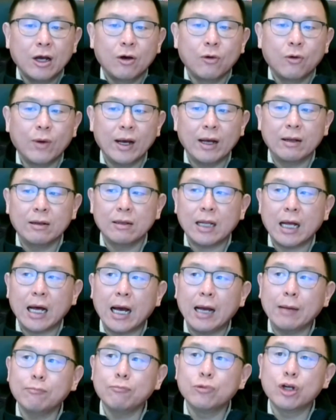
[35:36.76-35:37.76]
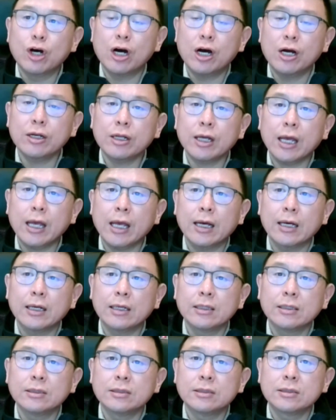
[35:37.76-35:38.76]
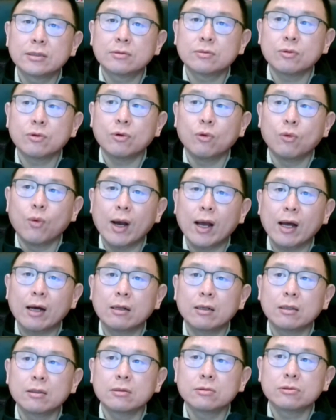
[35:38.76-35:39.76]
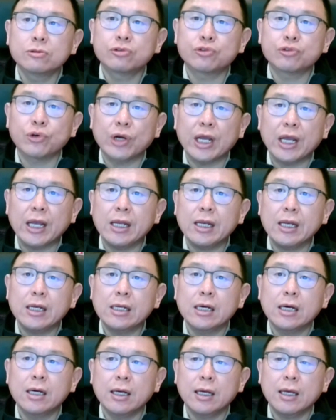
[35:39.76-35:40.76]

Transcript: Well, I'm not as well trained